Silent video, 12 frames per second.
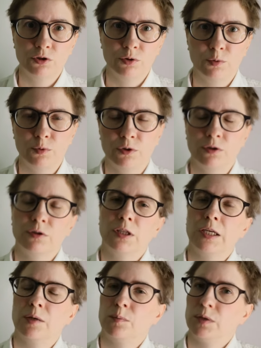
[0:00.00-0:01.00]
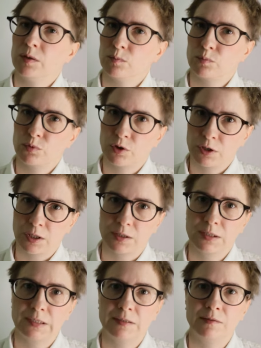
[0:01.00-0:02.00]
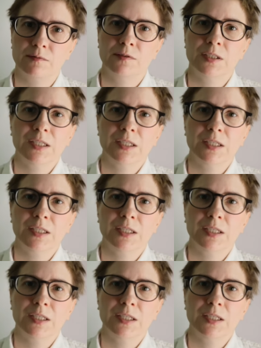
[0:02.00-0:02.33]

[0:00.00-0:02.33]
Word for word: to the world, they are being productive,